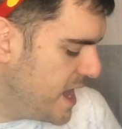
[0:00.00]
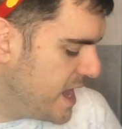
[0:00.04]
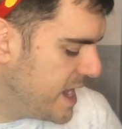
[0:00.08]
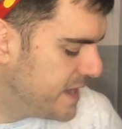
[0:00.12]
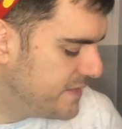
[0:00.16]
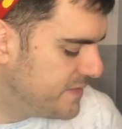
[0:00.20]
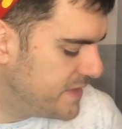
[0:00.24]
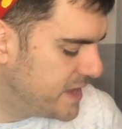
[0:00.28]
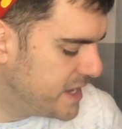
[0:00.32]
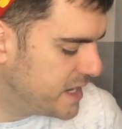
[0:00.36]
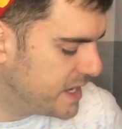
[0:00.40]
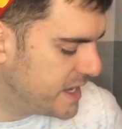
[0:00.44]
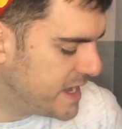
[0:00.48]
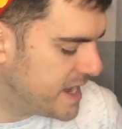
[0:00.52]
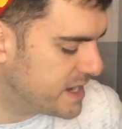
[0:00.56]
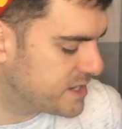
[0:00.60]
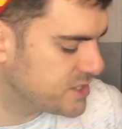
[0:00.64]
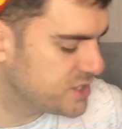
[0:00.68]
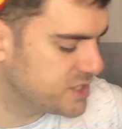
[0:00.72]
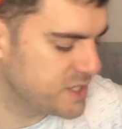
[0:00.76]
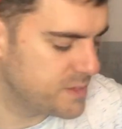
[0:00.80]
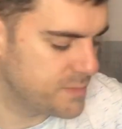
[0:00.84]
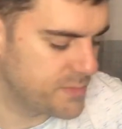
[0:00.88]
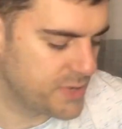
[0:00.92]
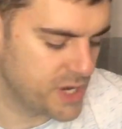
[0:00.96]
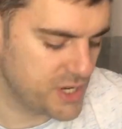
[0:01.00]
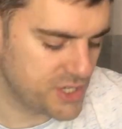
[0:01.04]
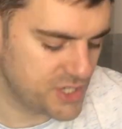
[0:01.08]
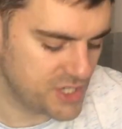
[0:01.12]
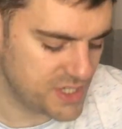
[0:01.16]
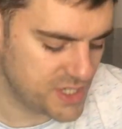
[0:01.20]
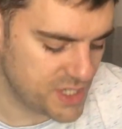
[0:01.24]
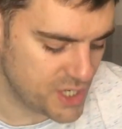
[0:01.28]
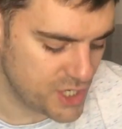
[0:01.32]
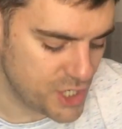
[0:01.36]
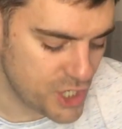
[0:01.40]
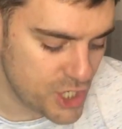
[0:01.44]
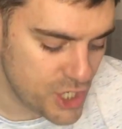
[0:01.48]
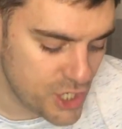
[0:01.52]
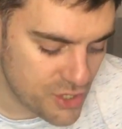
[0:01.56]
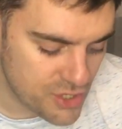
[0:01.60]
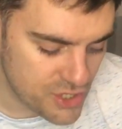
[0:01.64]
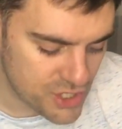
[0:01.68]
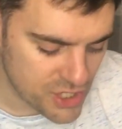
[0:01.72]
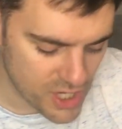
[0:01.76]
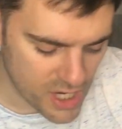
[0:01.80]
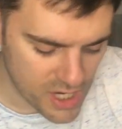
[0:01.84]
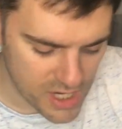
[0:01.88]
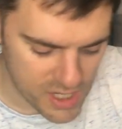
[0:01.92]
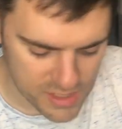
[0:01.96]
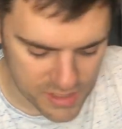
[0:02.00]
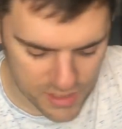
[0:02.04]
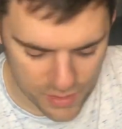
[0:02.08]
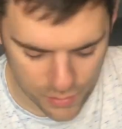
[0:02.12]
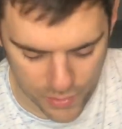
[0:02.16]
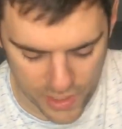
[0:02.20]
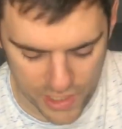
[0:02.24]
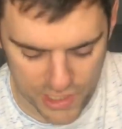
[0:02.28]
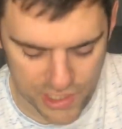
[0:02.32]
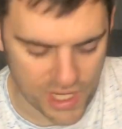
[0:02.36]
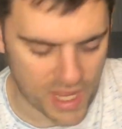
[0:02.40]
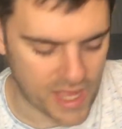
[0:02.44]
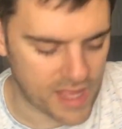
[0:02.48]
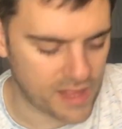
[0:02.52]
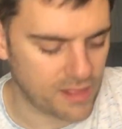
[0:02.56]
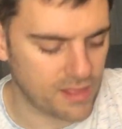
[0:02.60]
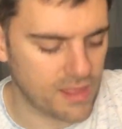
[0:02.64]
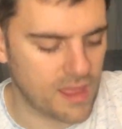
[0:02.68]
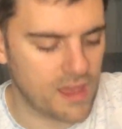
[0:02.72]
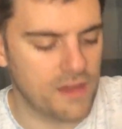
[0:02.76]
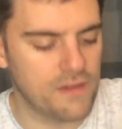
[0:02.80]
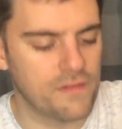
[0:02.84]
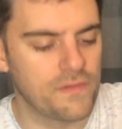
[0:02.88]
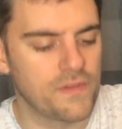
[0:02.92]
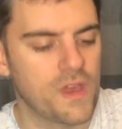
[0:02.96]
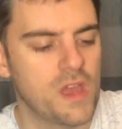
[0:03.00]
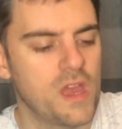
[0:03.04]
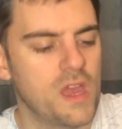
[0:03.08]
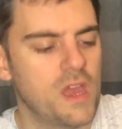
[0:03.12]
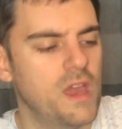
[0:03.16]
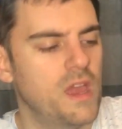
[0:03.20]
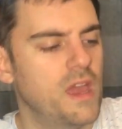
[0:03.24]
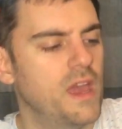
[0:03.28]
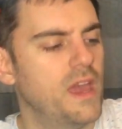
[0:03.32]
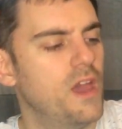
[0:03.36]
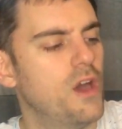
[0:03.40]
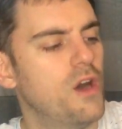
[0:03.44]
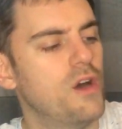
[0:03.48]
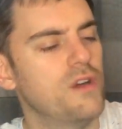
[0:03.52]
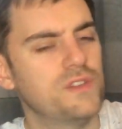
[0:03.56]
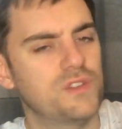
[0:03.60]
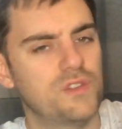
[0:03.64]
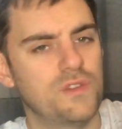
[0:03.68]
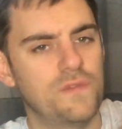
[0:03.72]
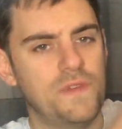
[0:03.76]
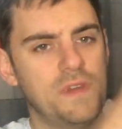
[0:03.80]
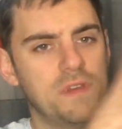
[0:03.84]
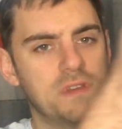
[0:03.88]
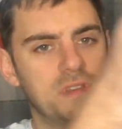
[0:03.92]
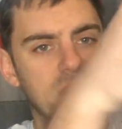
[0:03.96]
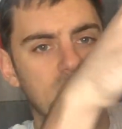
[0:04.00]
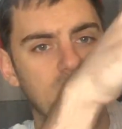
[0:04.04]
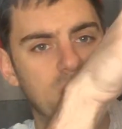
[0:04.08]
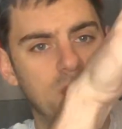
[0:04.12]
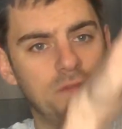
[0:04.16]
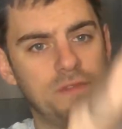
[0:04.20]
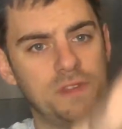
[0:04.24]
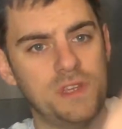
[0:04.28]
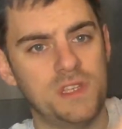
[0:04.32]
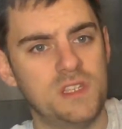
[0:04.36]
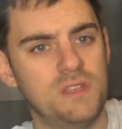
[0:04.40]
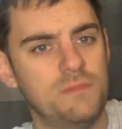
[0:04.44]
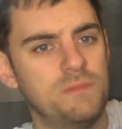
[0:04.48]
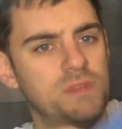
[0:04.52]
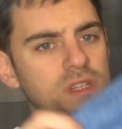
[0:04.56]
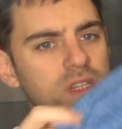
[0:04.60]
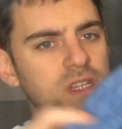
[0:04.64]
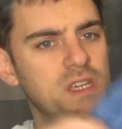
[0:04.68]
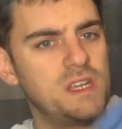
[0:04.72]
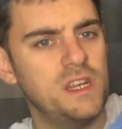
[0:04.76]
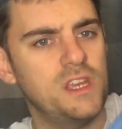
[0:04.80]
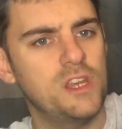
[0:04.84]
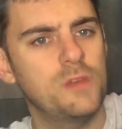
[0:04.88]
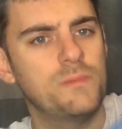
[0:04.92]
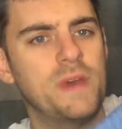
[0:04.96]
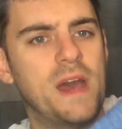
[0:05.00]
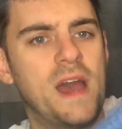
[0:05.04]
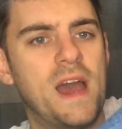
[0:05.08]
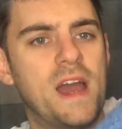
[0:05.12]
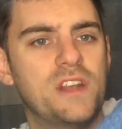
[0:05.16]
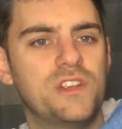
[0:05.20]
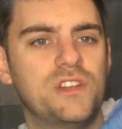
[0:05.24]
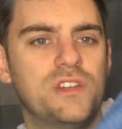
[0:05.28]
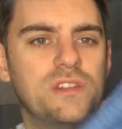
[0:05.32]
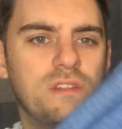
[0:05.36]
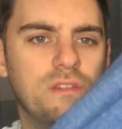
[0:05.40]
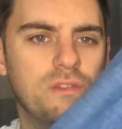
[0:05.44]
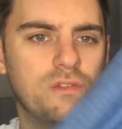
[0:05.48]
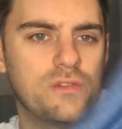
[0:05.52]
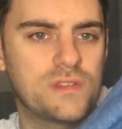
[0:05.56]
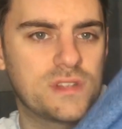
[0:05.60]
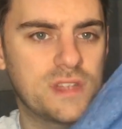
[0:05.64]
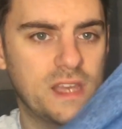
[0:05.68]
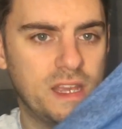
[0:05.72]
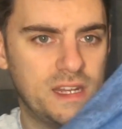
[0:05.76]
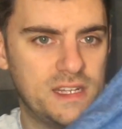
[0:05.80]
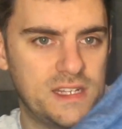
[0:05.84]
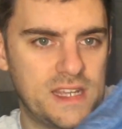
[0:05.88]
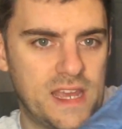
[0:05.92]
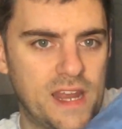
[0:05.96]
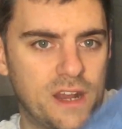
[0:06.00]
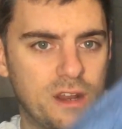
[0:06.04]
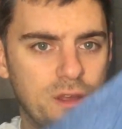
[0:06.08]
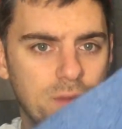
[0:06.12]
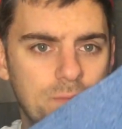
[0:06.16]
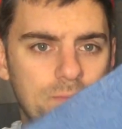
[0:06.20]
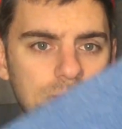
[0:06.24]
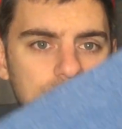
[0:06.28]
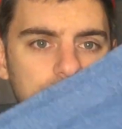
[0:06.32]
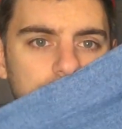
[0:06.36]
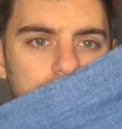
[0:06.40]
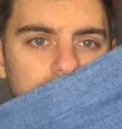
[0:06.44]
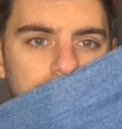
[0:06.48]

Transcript: And then I actually purchased a new shirt, which I love. It also feels like a fleecy material, but actually looks like denim.